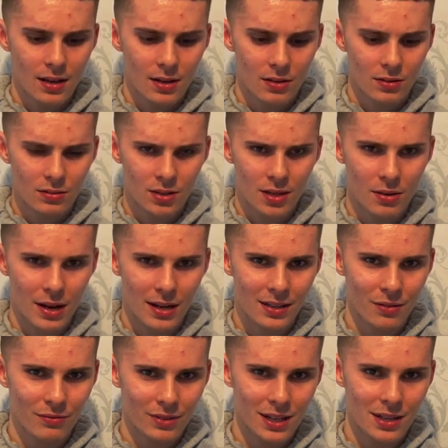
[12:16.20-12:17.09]
So I
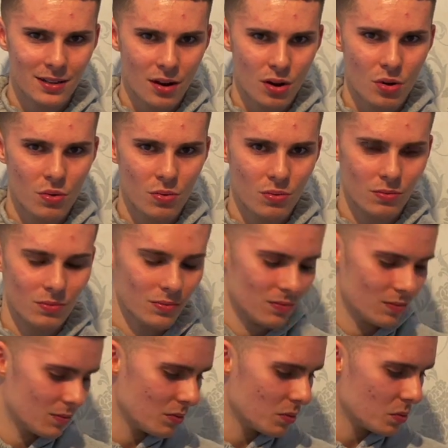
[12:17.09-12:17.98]
don't really know
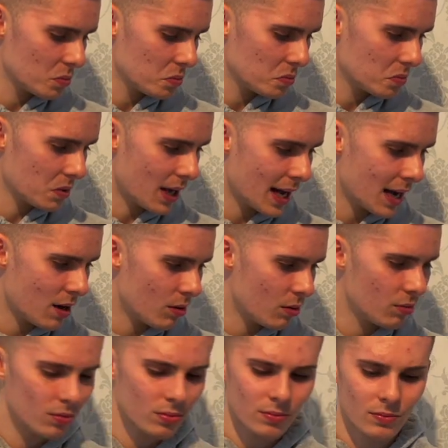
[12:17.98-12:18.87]

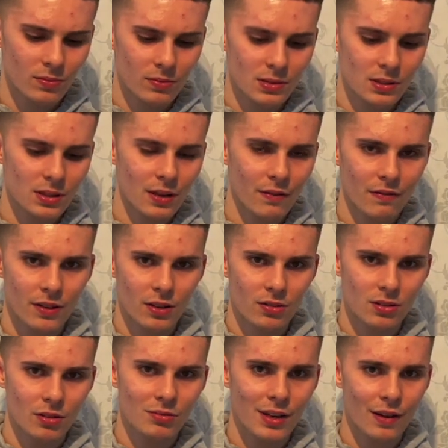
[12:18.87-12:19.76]
how they feel
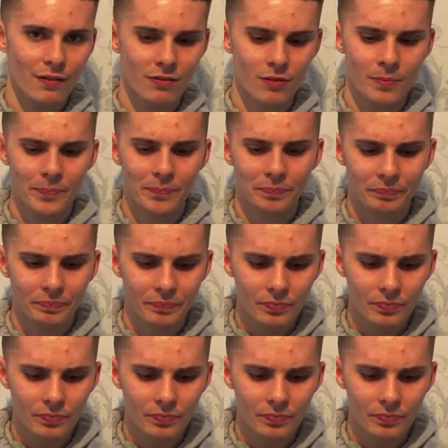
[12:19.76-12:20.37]
so different.